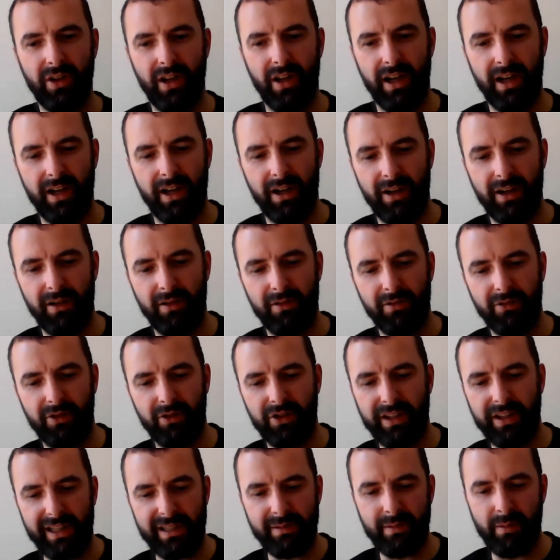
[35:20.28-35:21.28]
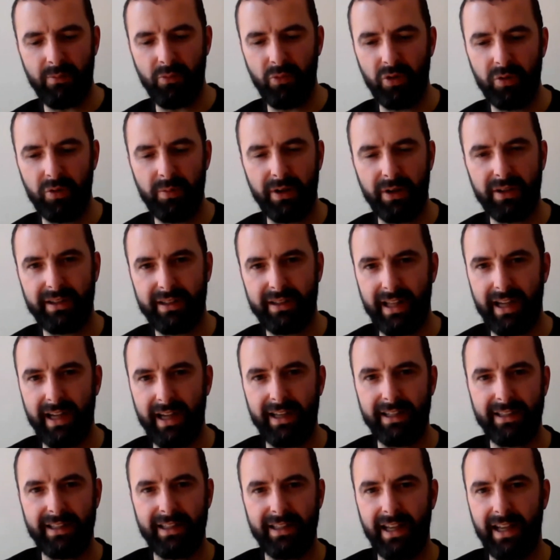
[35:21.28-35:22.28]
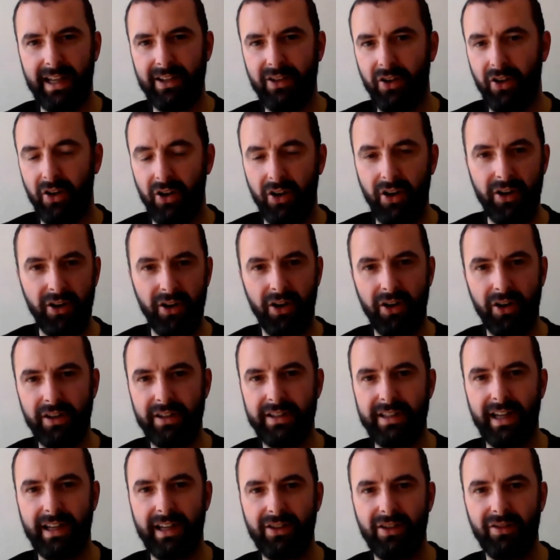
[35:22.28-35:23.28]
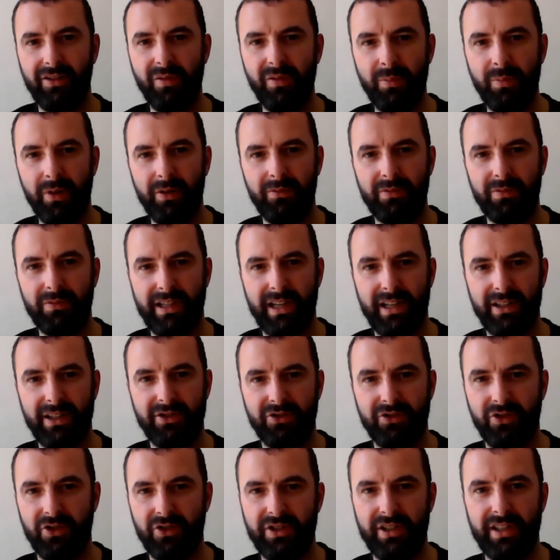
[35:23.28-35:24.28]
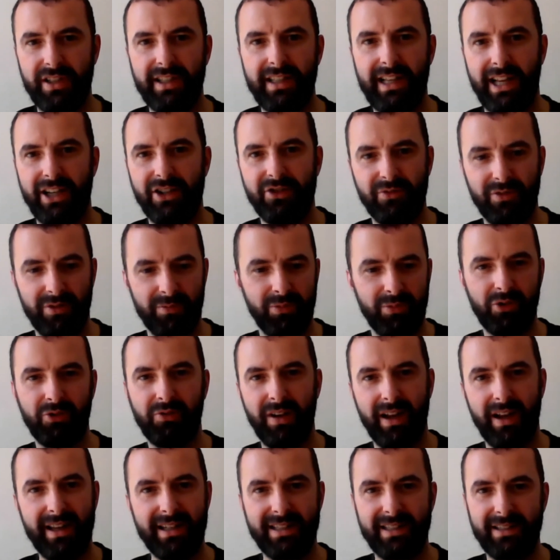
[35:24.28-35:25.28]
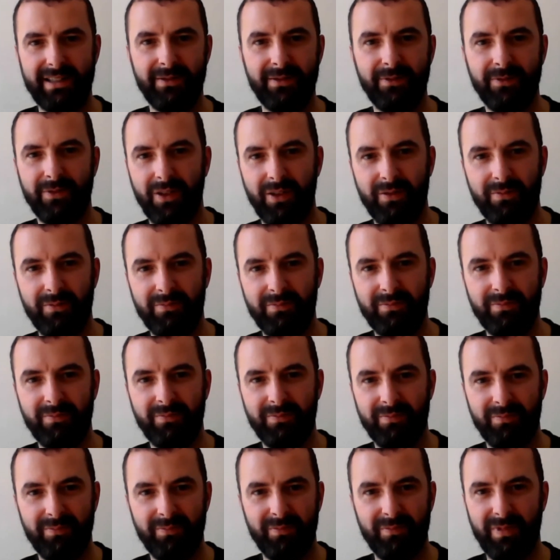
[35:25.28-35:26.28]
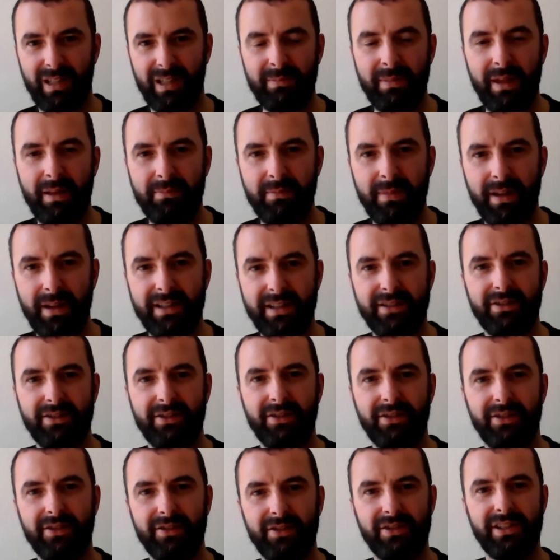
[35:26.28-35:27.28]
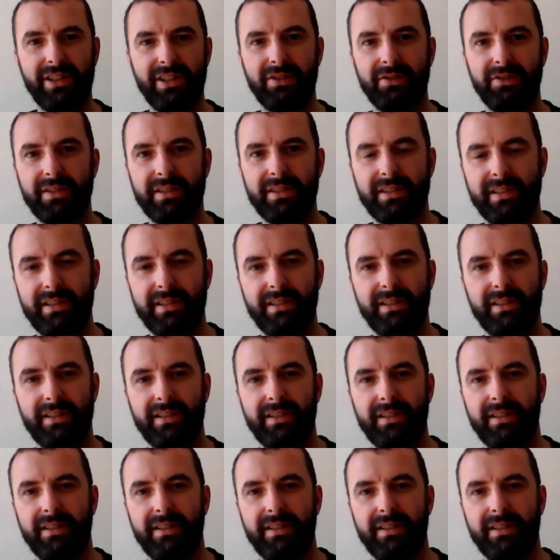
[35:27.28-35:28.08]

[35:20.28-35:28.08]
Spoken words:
Can you tell us a bit more about that, and how did that come about? Was that just a natural progression from the Mittmaster series?